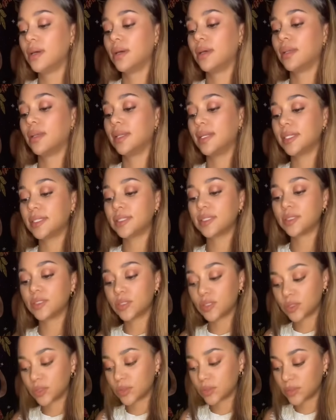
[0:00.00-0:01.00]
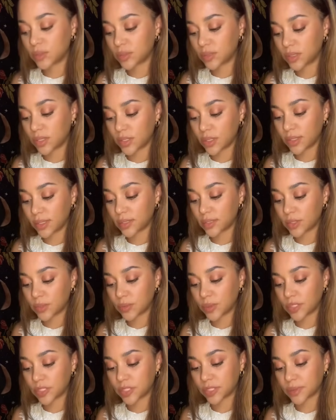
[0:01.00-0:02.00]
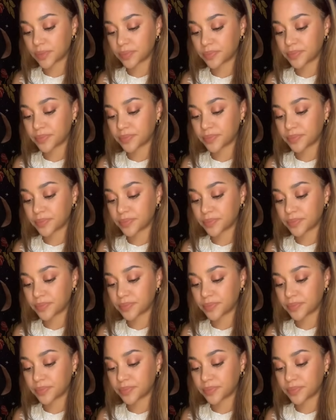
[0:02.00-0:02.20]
Listen to your intuition.